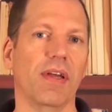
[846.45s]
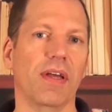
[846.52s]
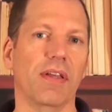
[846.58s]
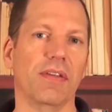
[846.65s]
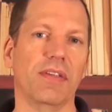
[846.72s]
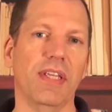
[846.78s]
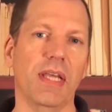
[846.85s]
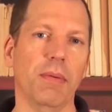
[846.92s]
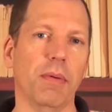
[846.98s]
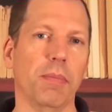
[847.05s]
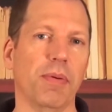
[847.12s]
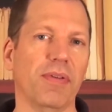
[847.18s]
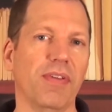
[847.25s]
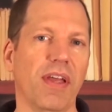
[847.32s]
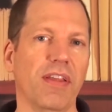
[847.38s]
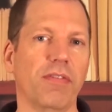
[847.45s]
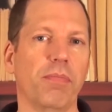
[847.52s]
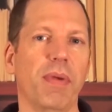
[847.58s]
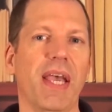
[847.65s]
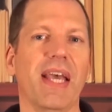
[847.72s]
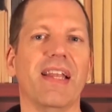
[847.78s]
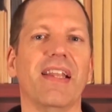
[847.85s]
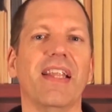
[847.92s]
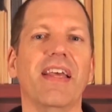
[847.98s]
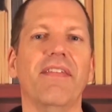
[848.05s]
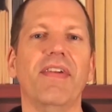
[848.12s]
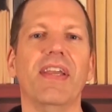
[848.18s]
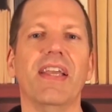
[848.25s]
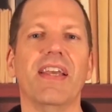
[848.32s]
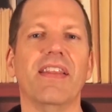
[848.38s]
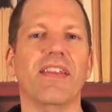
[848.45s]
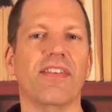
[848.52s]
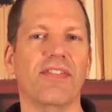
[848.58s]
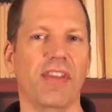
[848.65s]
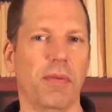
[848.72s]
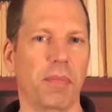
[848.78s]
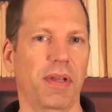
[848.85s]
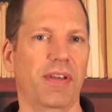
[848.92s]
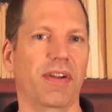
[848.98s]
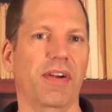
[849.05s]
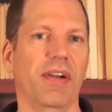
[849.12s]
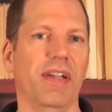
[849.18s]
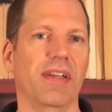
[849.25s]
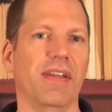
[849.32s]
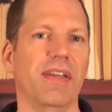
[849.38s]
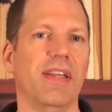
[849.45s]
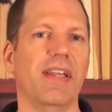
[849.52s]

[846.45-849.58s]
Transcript: a demon-possessed man living in the cemetery.